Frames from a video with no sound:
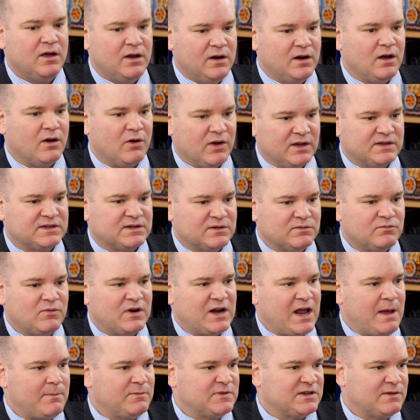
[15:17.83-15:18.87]
No, it's what
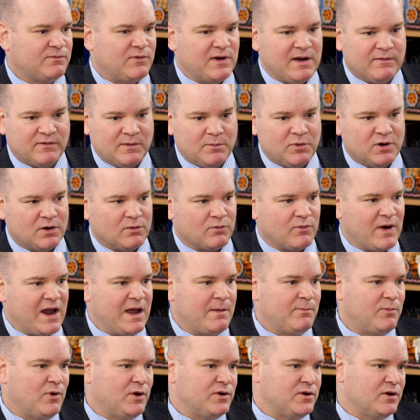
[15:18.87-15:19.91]
happens if we have to put a
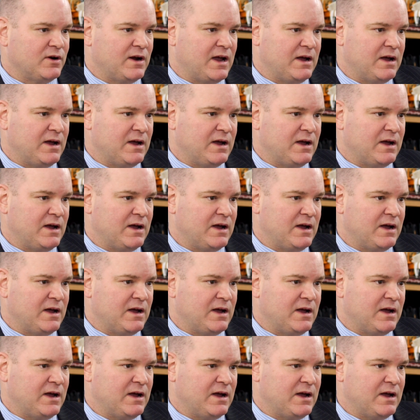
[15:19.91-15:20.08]
ramp on your